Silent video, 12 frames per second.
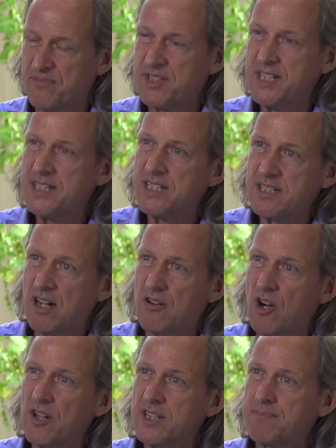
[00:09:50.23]
Cities are
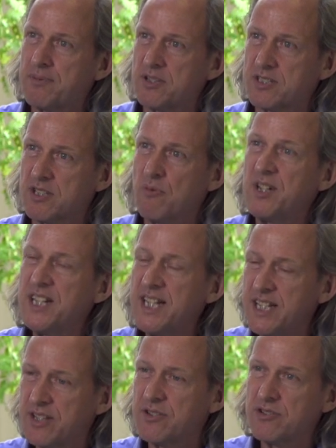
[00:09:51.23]
hotspots, so we
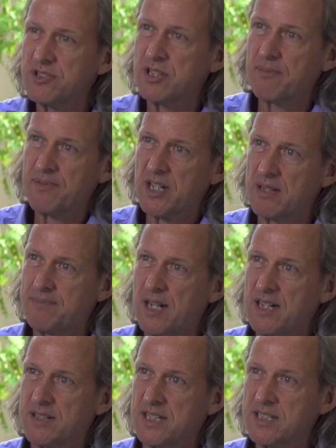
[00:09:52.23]
need to do something
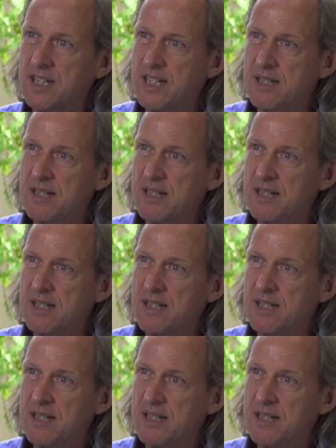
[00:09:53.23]
about it.